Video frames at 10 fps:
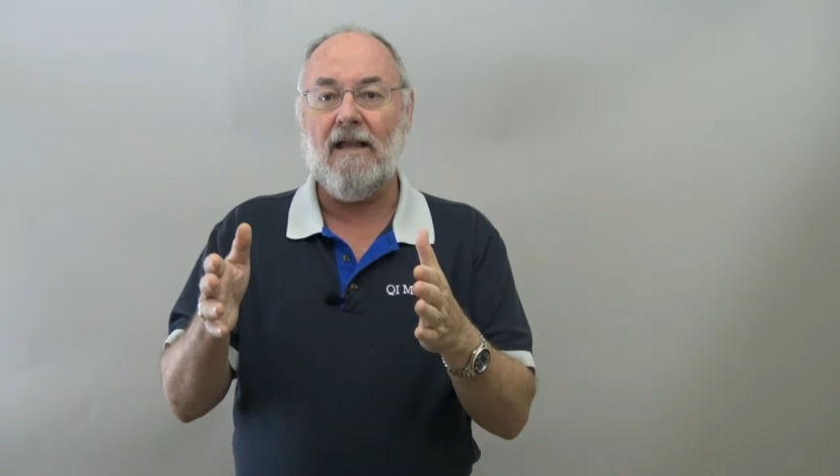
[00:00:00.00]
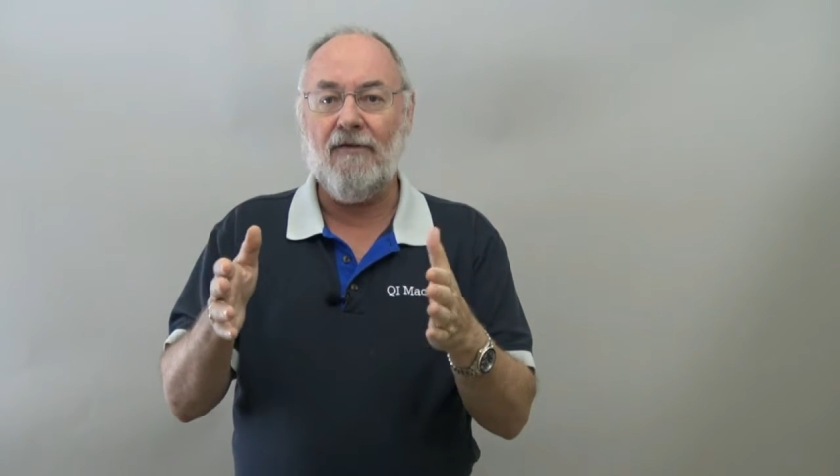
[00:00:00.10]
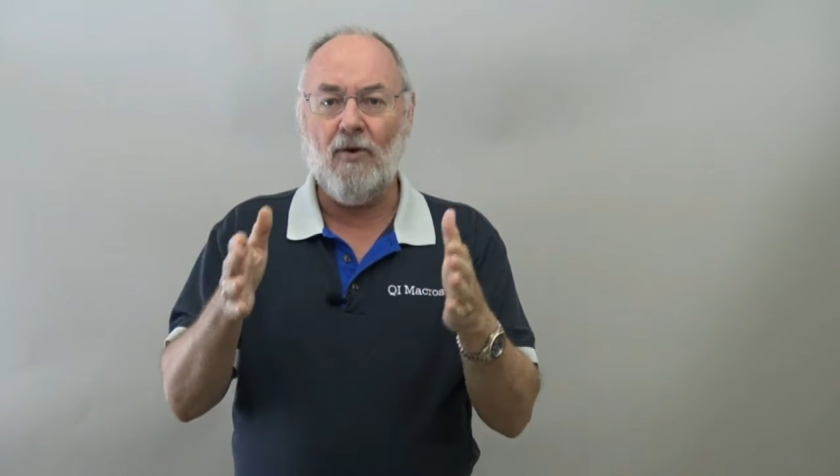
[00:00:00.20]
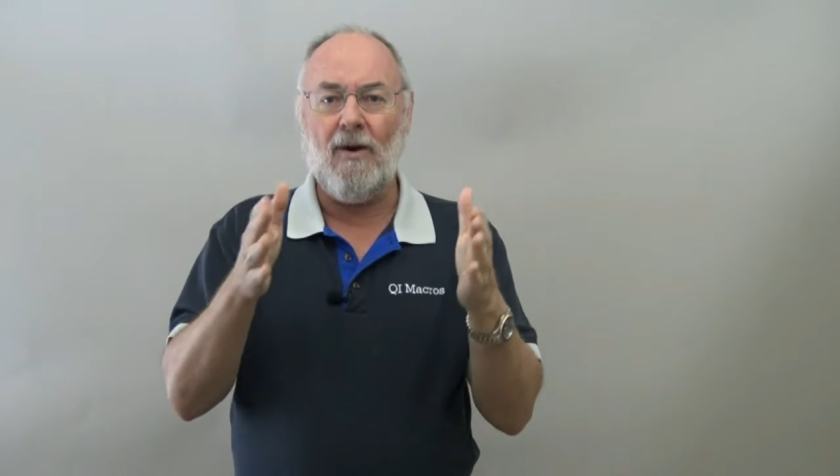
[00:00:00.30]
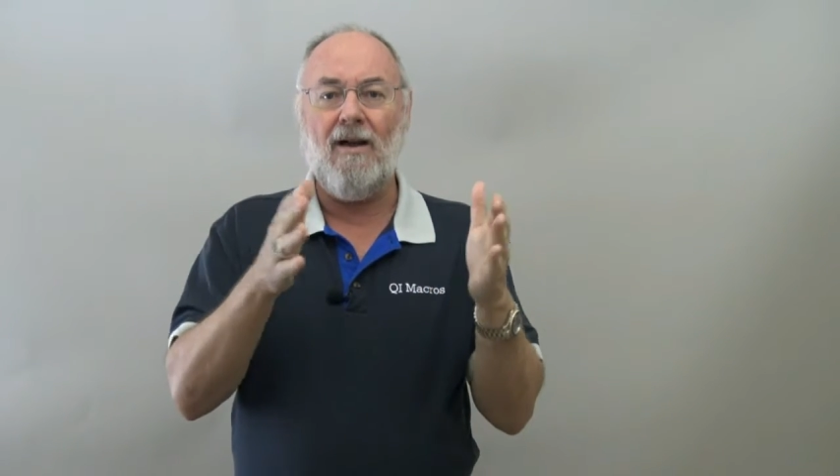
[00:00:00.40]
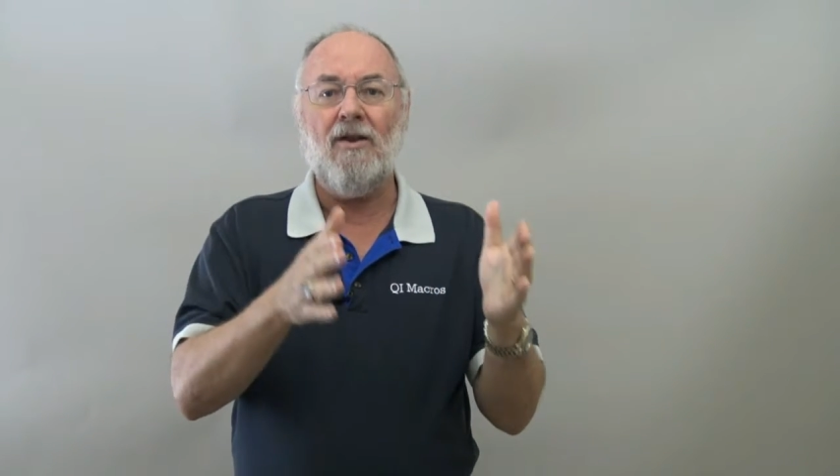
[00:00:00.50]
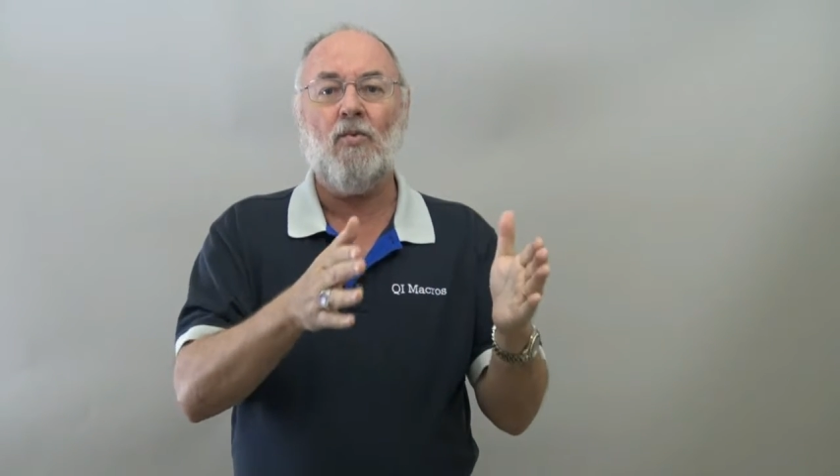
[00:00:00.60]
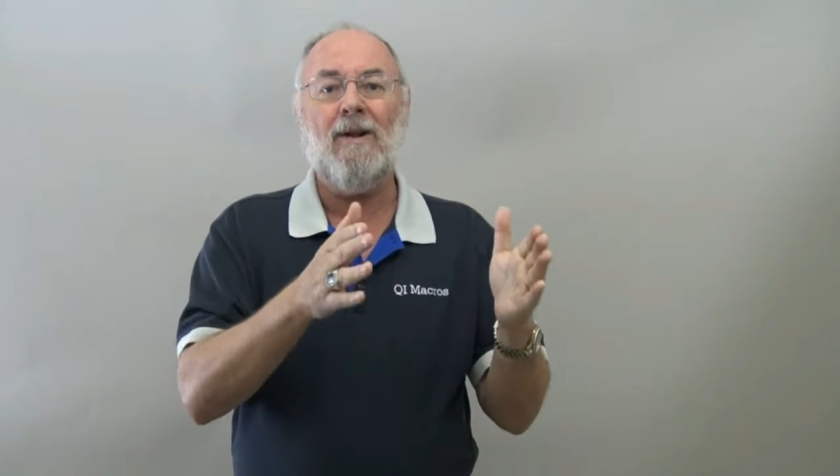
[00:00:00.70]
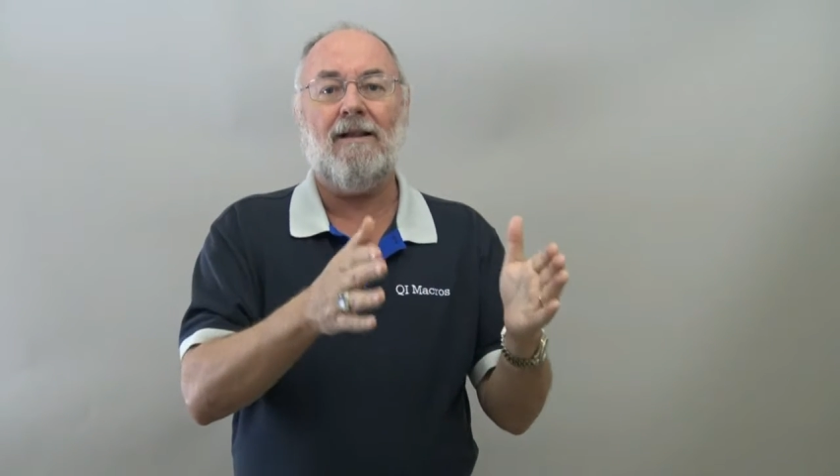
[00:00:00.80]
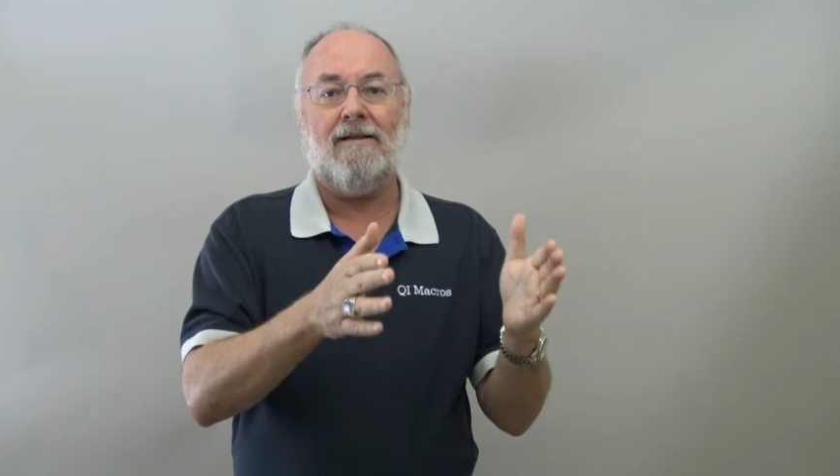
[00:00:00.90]
if you are
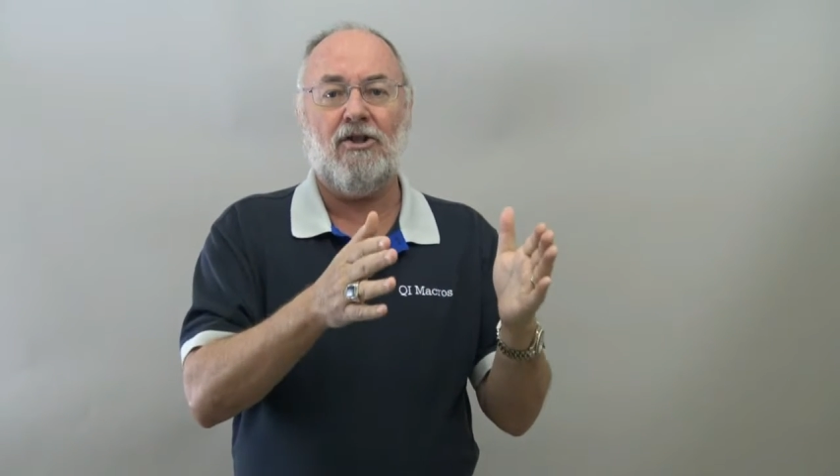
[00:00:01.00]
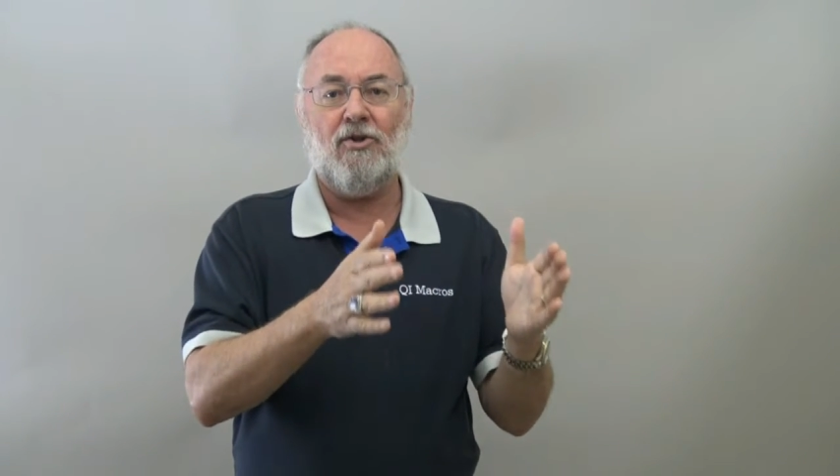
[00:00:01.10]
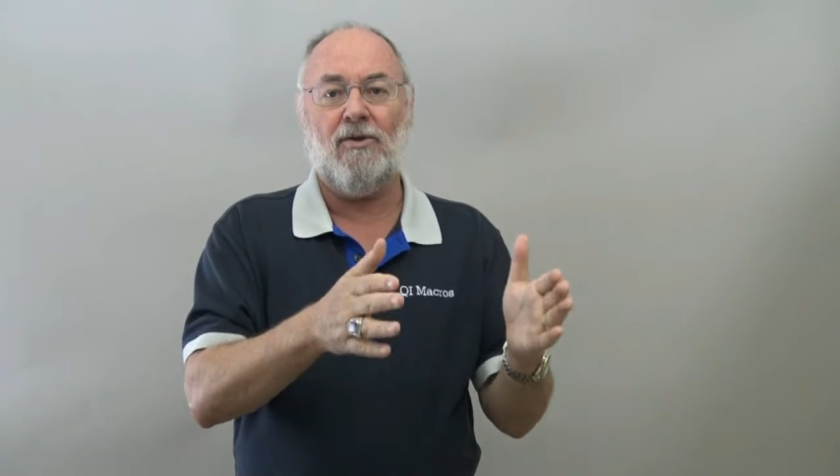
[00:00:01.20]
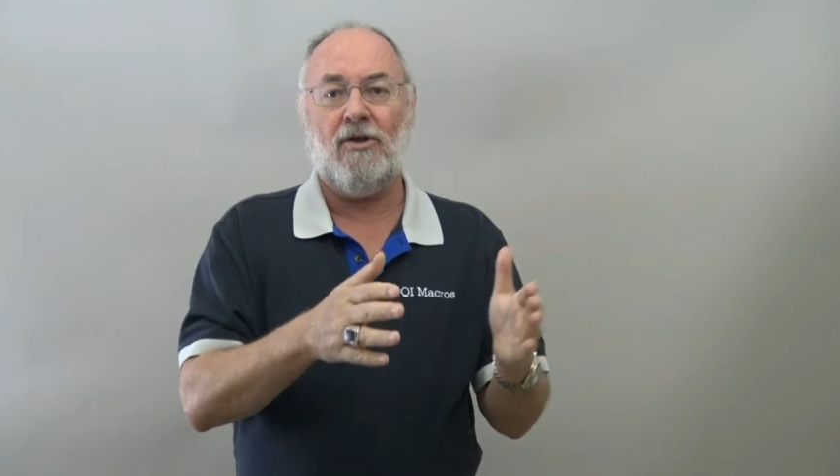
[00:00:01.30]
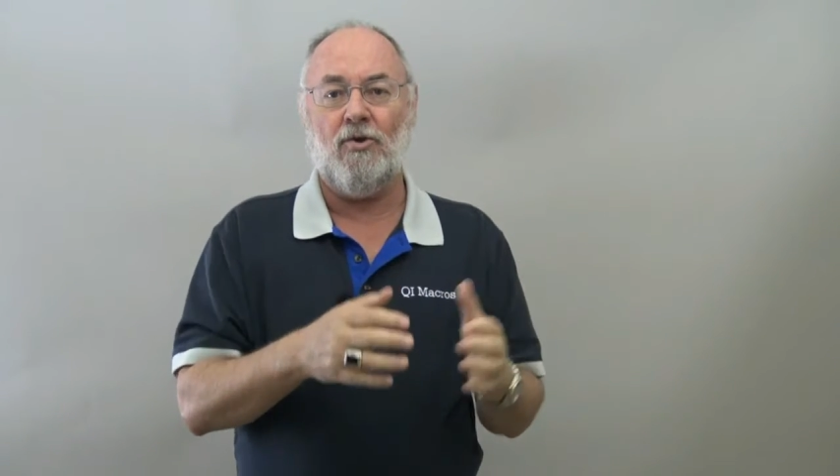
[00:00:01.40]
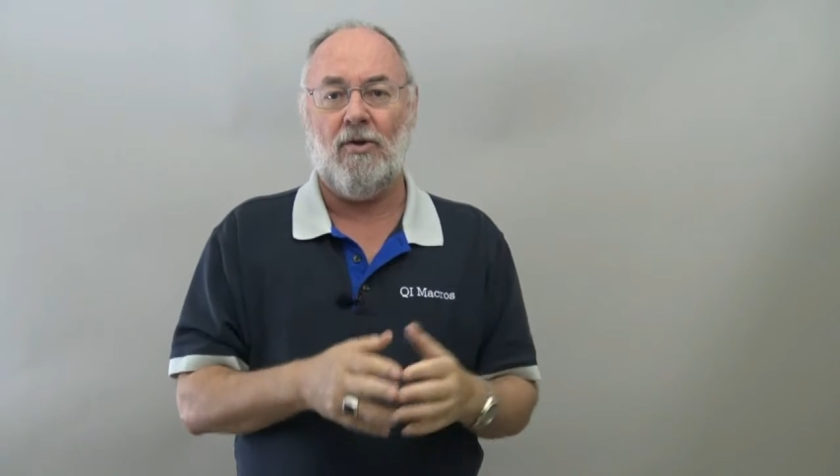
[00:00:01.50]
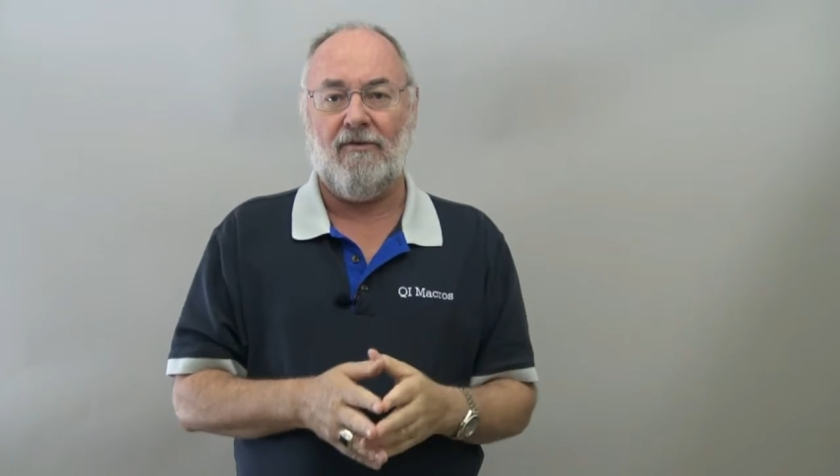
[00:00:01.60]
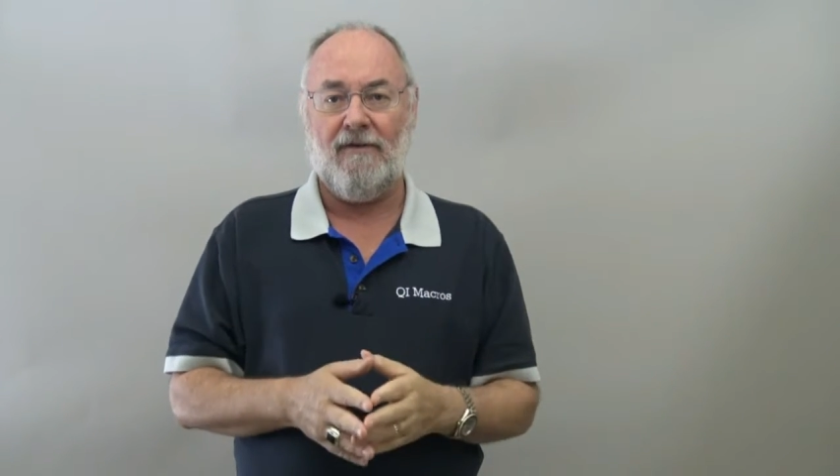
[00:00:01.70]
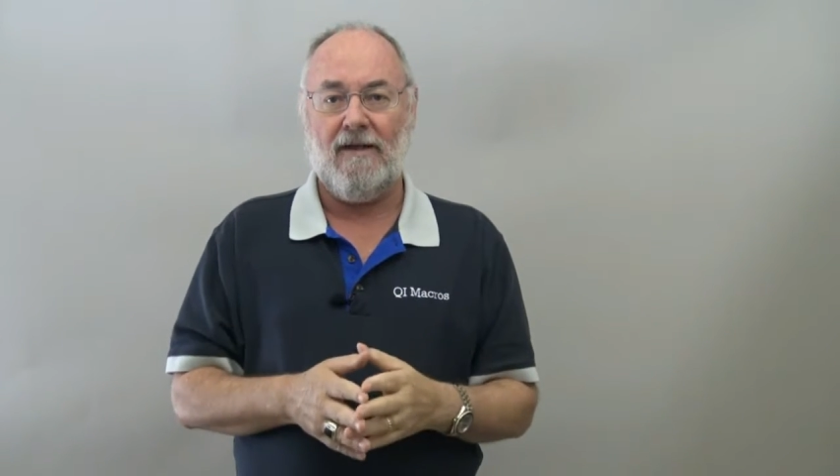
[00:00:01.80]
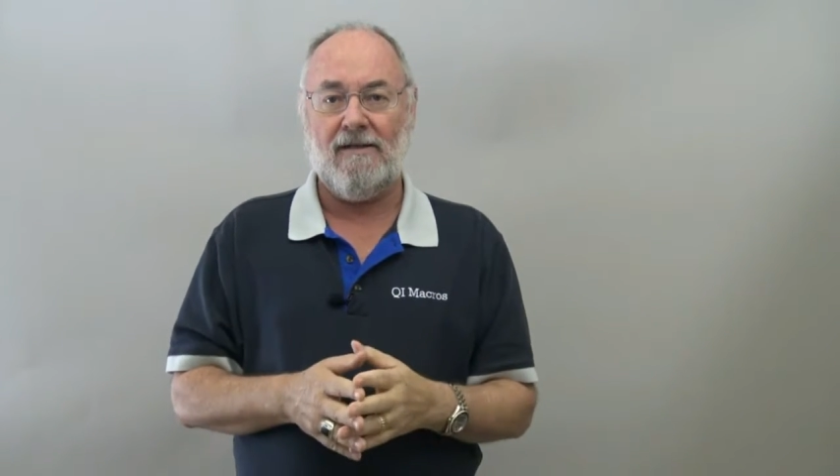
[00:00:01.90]
unwilling to do the
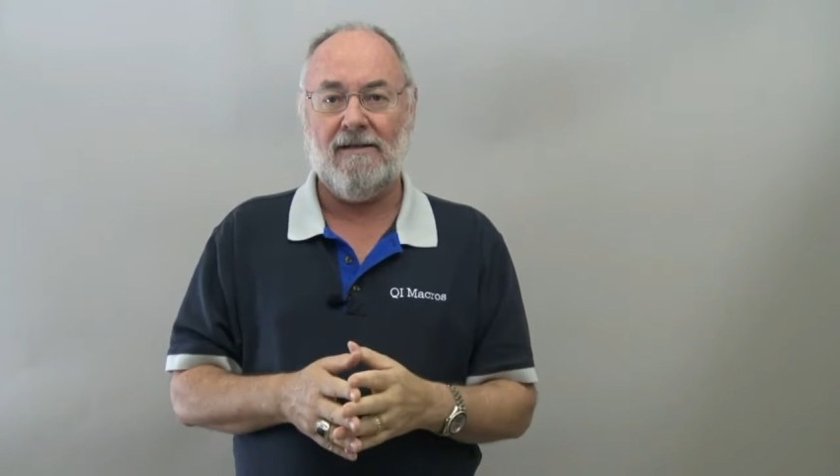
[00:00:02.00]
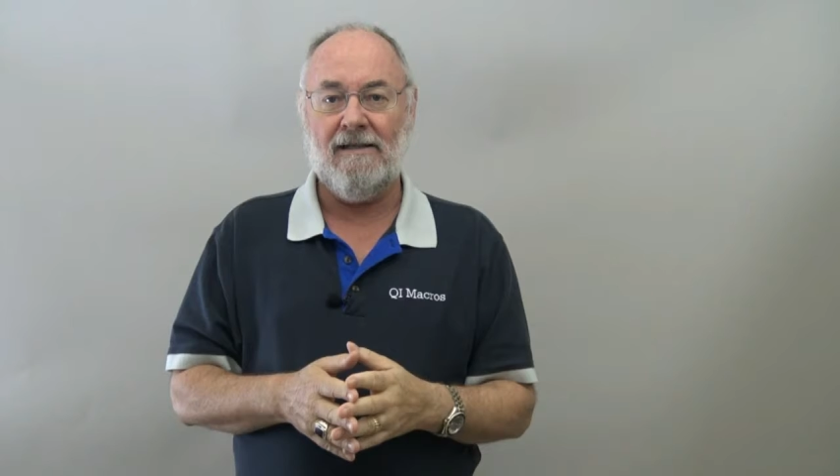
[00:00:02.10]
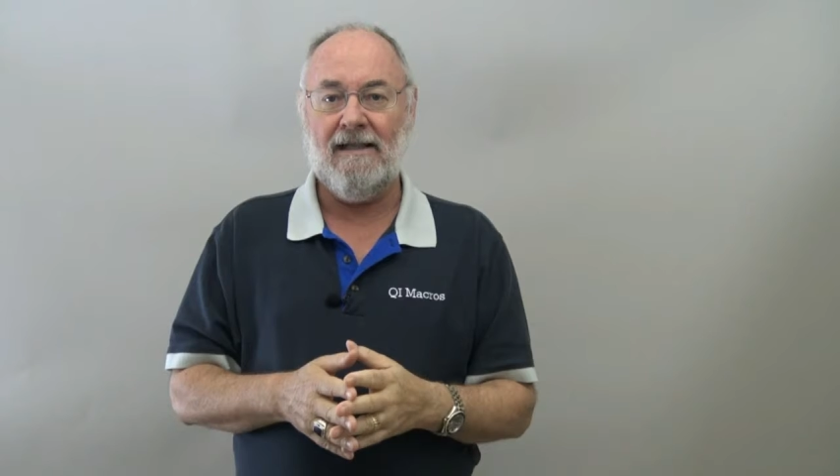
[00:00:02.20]
control phase,